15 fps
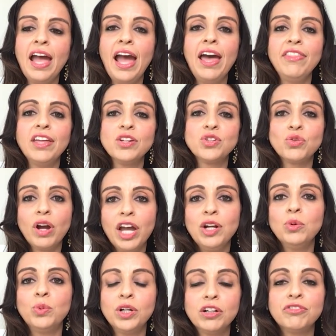and then try
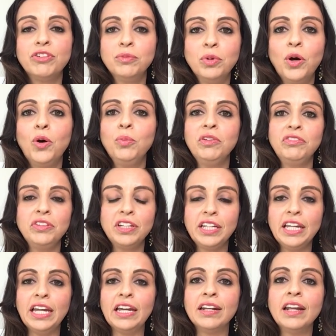to work from home if you
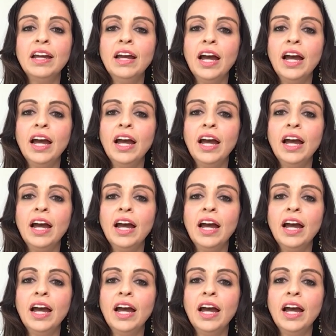can.